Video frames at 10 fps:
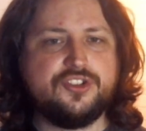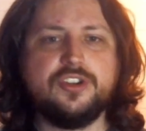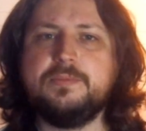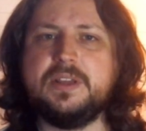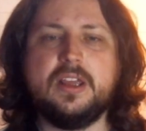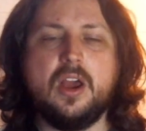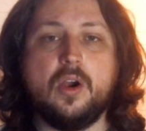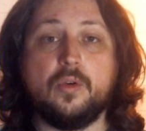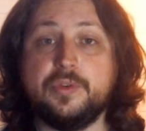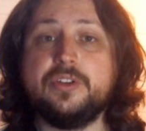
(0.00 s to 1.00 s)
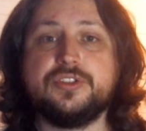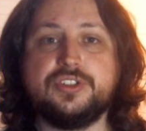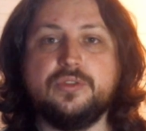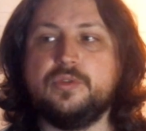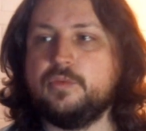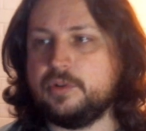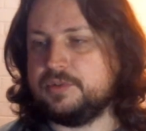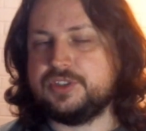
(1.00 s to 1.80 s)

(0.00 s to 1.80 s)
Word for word: Should be real soon where we'll